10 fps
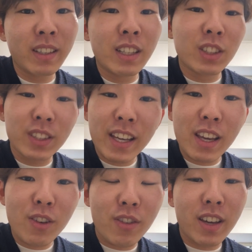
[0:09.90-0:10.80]

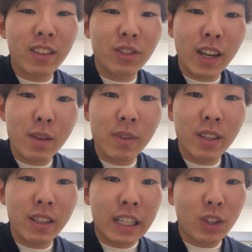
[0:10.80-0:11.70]
Today we are
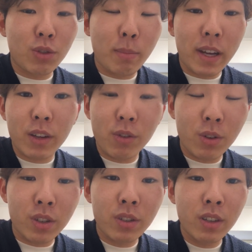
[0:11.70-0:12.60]
diving into
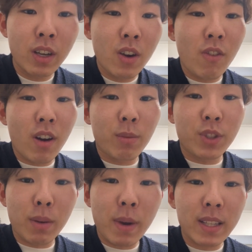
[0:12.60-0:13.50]
MoneyForward, one of
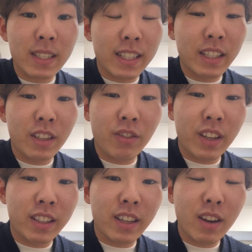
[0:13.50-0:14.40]
Japan's leading
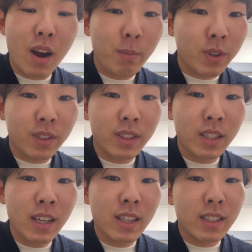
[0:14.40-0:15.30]
fintech companies
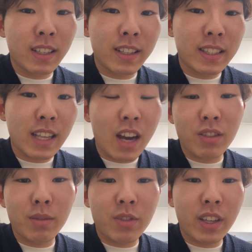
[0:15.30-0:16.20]
that is
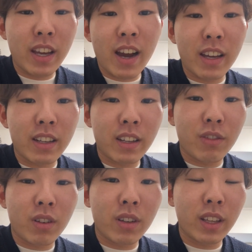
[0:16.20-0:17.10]
actively hiring
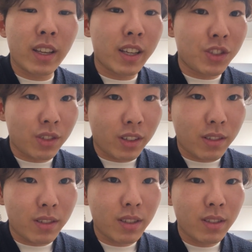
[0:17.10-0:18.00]
foreign
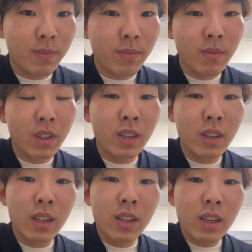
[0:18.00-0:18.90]
engineers.
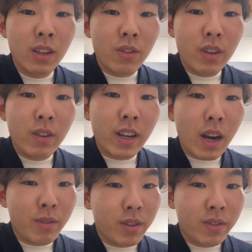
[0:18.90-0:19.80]
We will
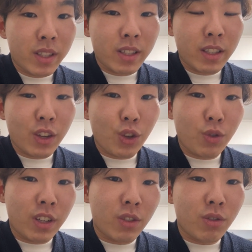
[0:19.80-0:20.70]
cover everything you
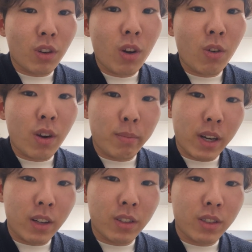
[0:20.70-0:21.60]
need to know
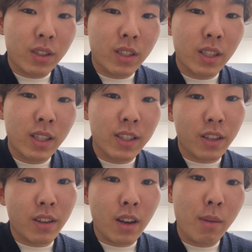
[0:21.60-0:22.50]
about
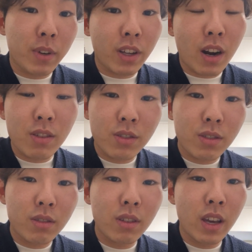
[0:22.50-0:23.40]
the company
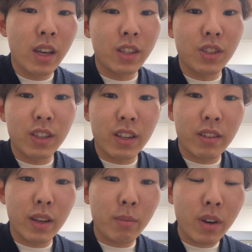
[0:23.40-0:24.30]
culture, engineering
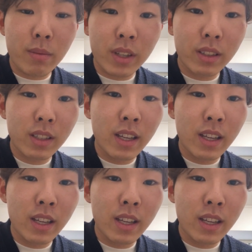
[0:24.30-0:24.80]
environment,